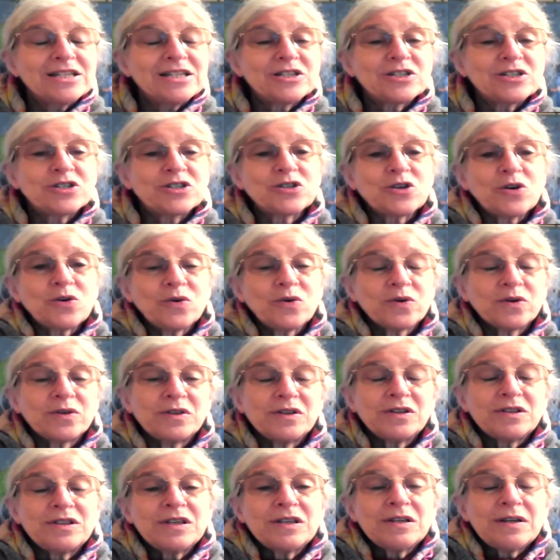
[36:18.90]
So
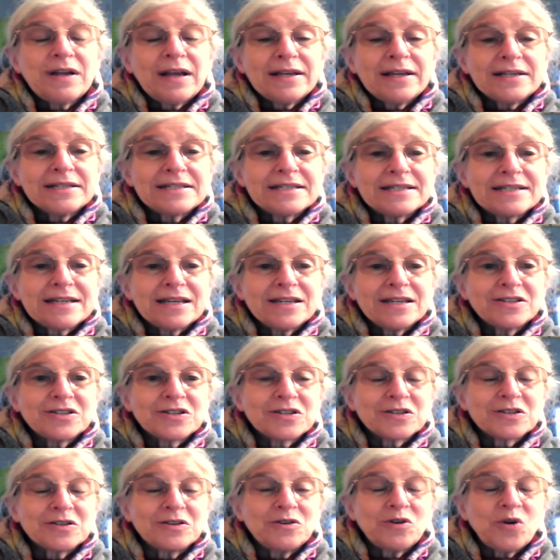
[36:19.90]
the United
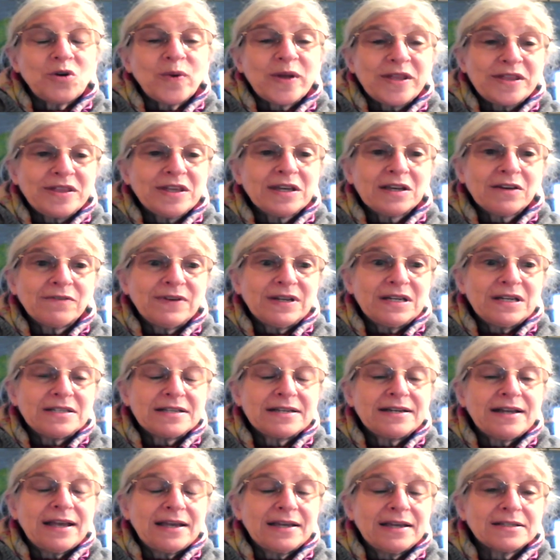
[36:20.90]
States, you know, we think of it as
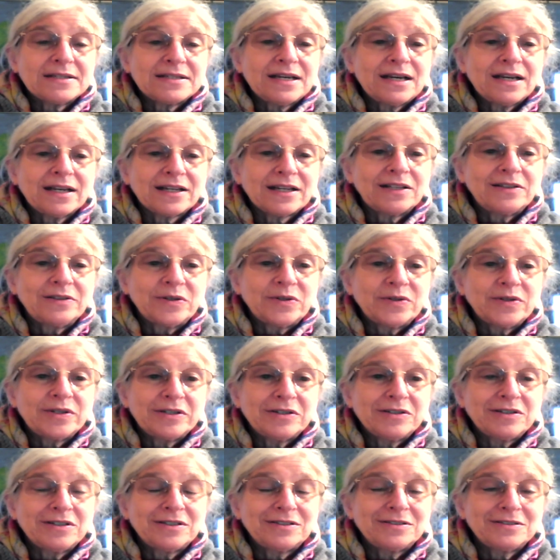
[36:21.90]
an
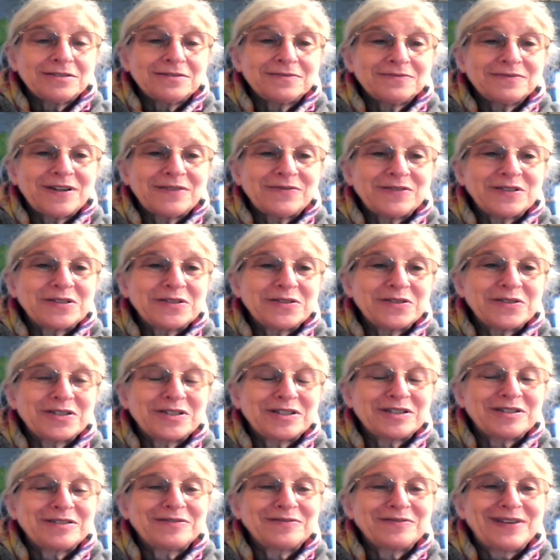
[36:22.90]
anti-colonial
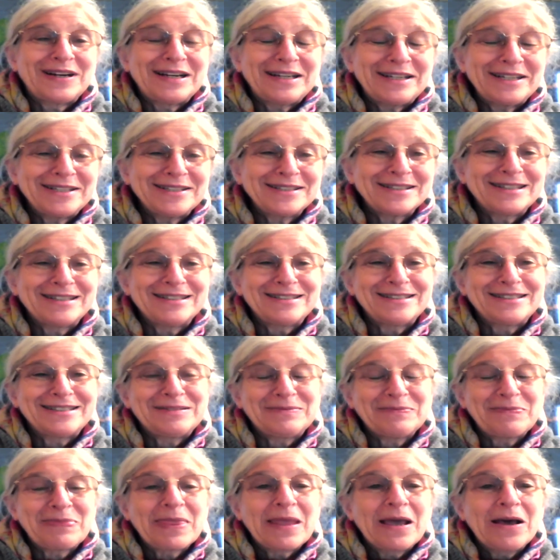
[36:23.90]
revolution, right?
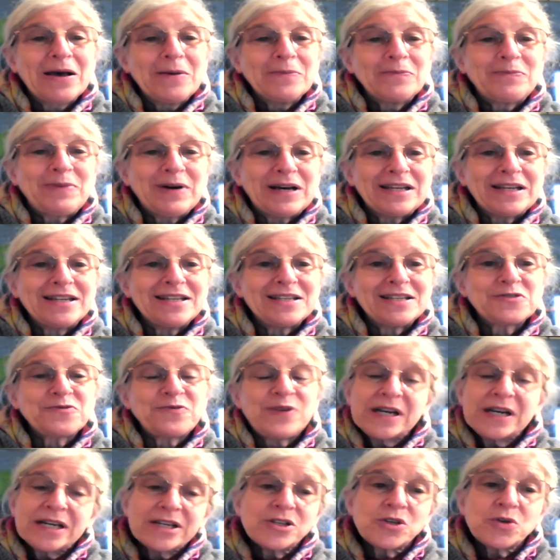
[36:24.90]
Um, but it's
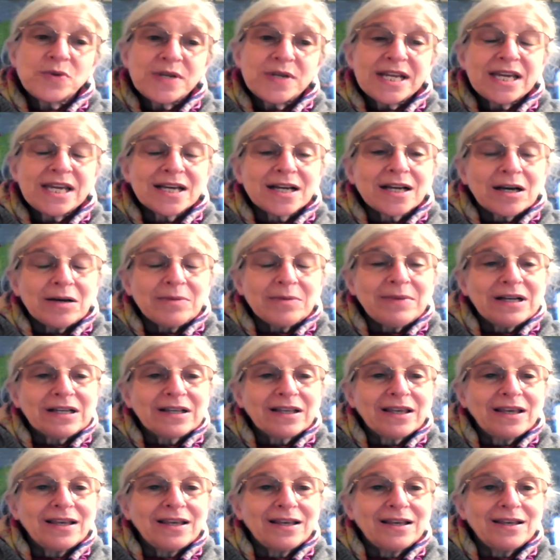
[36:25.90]
very unique among,
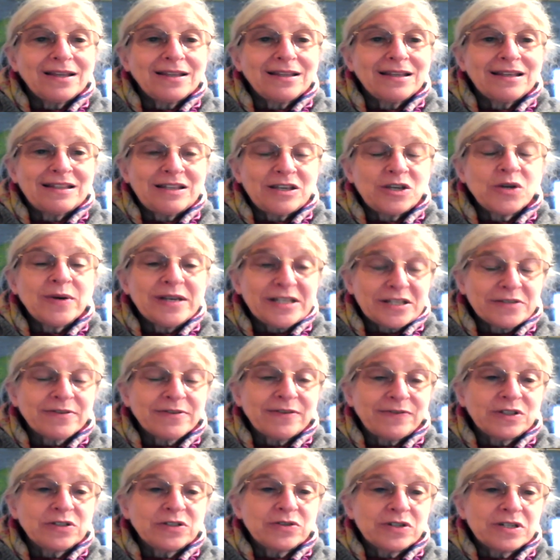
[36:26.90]
the U S
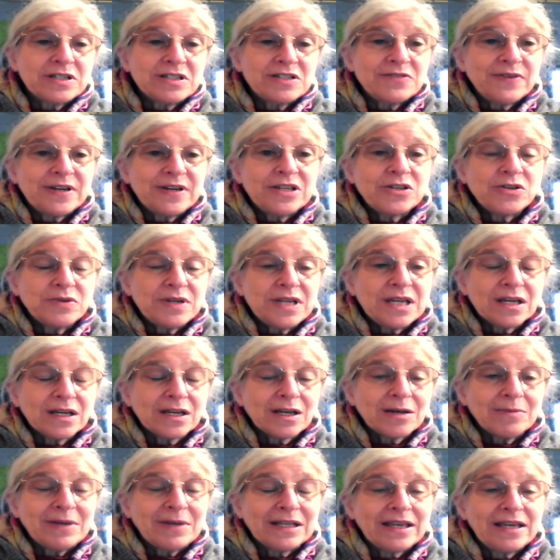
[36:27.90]
revolution is very unique
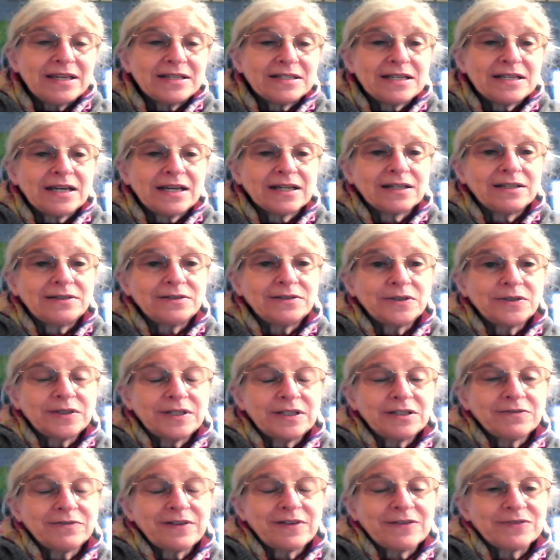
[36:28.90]
among
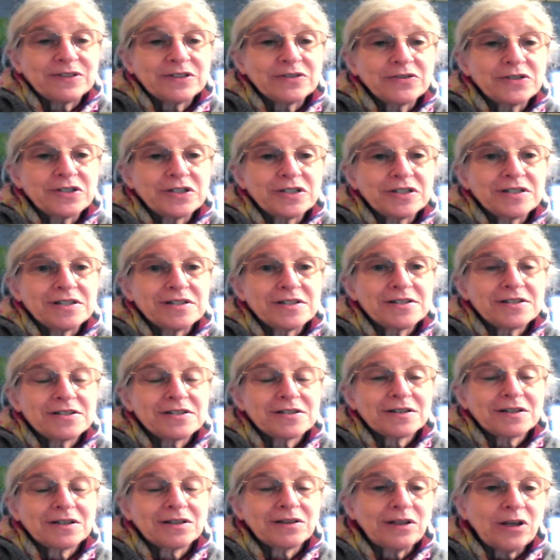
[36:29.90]
anti-colonial
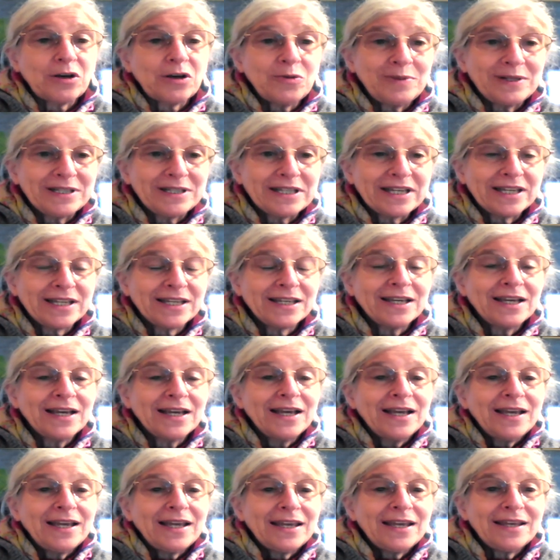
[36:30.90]
revolutions globally,
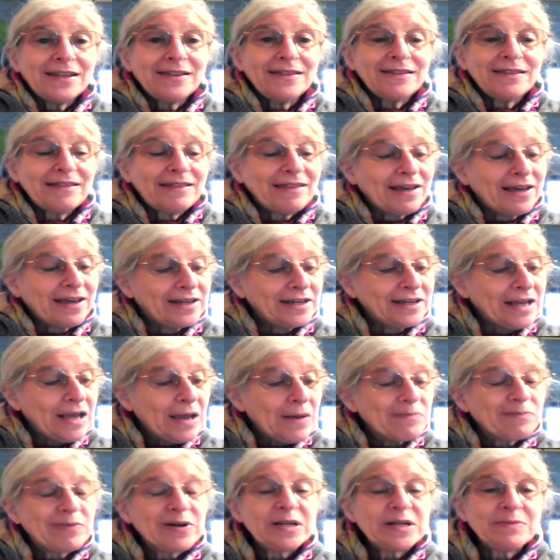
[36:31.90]
in that
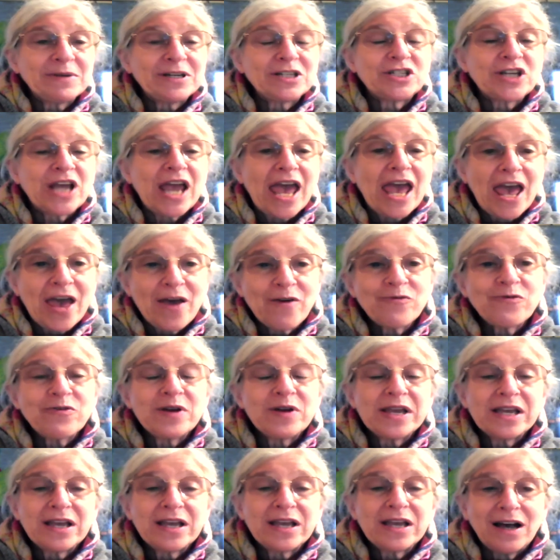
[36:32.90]
pretty much
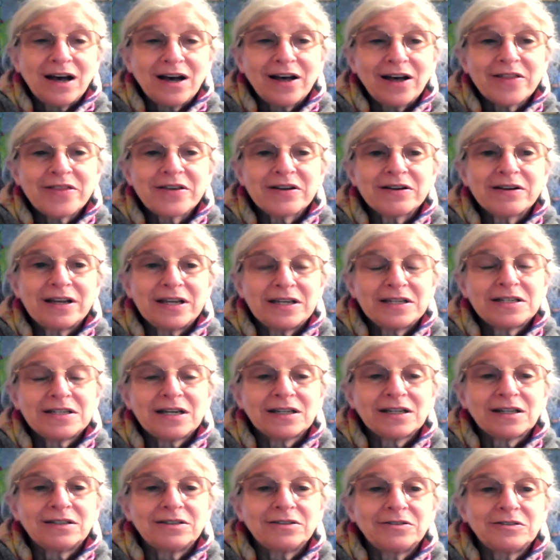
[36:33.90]
every other
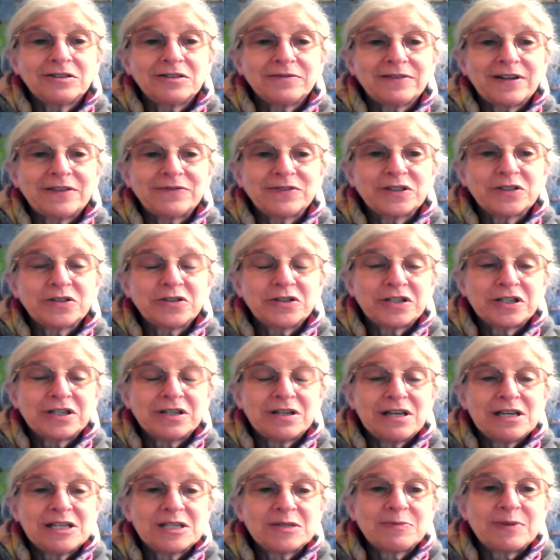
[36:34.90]
anti-colonial
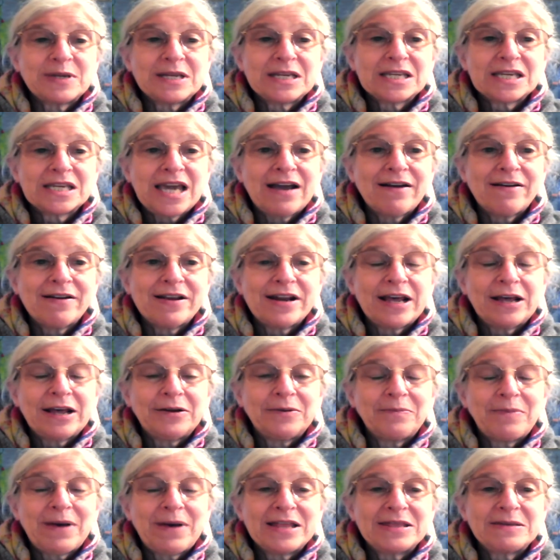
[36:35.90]
revolution has been carried
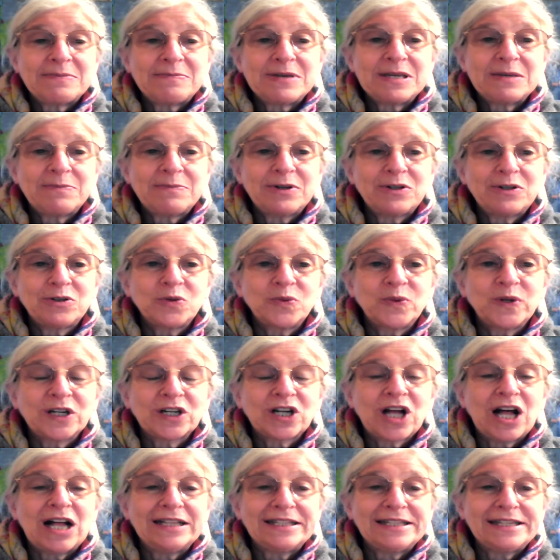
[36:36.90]
out by the people who were
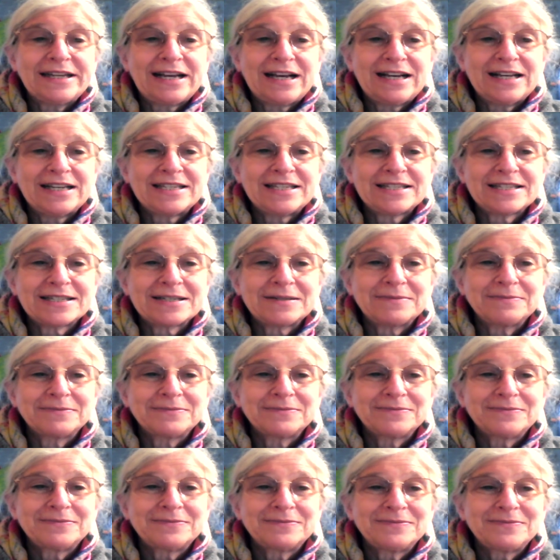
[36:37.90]
colonized
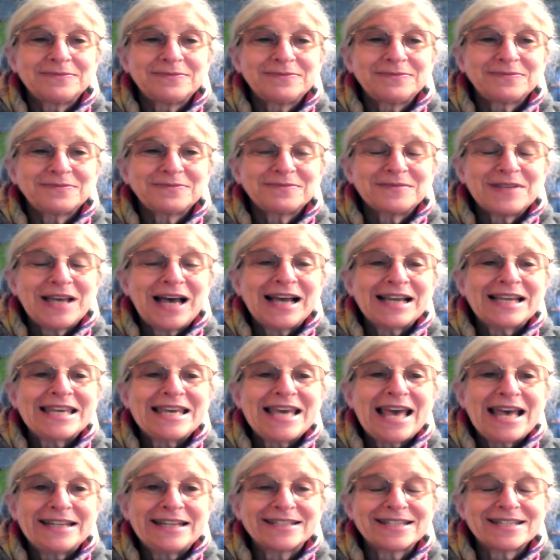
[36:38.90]

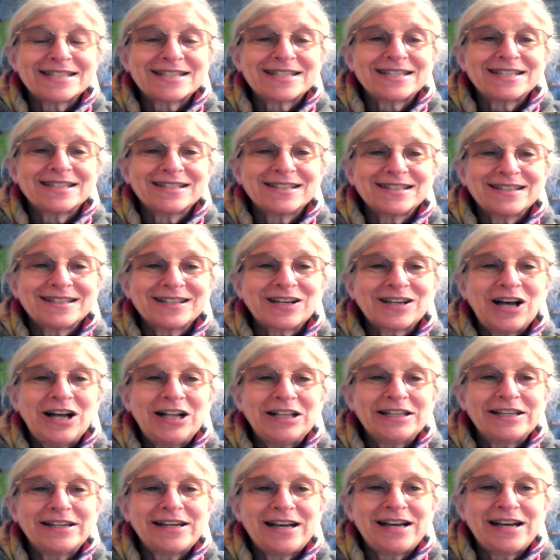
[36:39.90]
against the
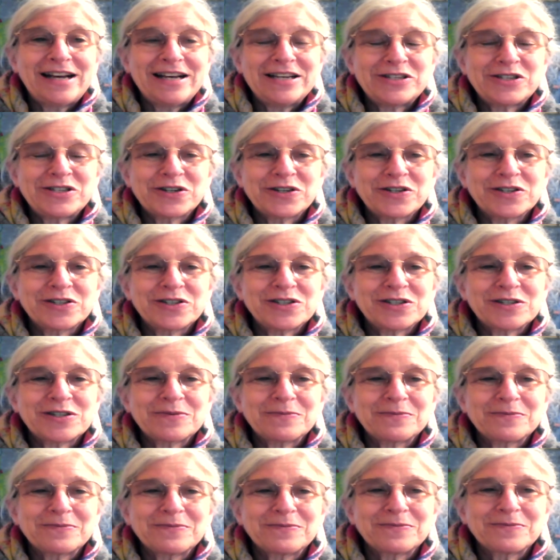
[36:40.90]

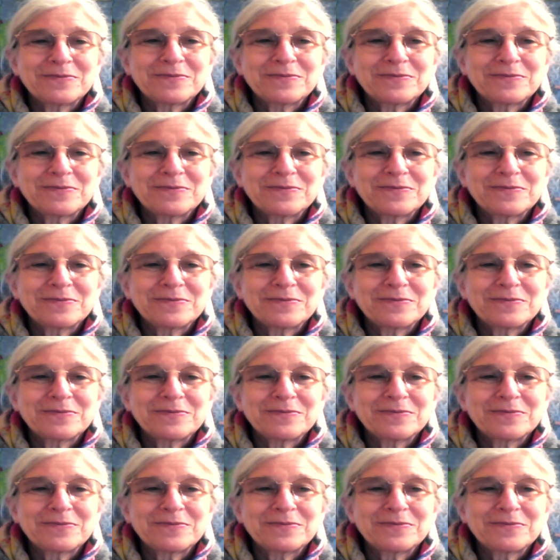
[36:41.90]
colonizers.